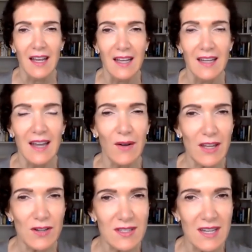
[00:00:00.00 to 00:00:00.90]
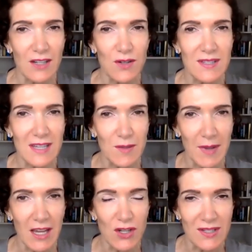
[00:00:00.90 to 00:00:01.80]
Now, I understand you're seeing
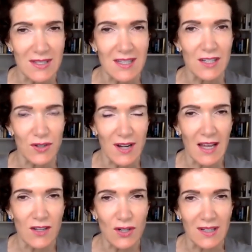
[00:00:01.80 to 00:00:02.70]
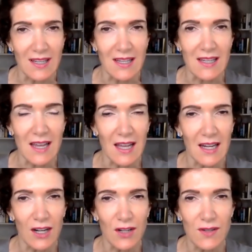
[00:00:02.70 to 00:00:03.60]
patients internationally,
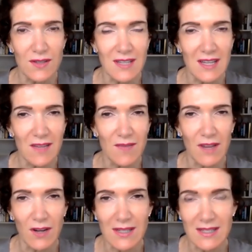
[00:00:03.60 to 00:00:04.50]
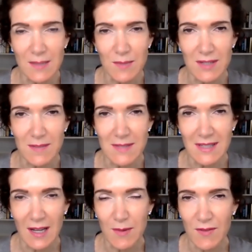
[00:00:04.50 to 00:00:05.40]
and are you seeing varied symptoms
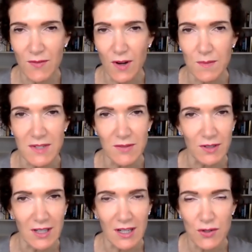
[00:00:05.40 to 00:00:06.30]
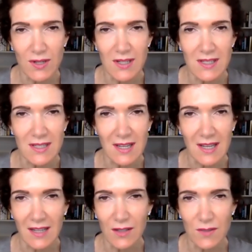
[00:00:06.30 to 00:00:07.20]
coming from different countries?
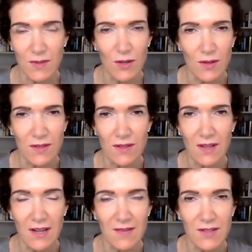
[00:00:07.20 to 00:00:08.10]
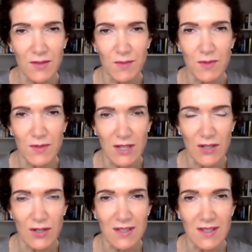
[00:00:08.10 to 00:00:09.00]
Because we know there's a lot of different
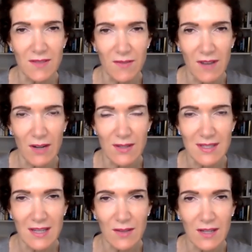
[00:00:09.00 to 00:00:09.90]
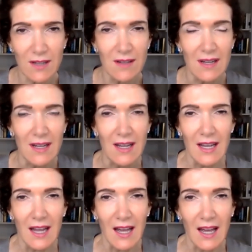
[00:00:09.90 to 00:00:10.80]
mutations of the virus out there.
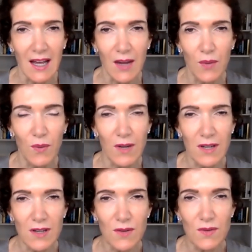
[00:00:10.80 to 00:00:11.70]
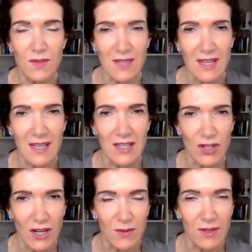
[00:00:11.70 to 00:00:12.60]
What are you seeing in
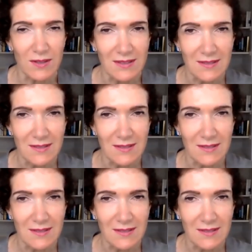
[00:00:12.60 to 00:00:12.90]
general?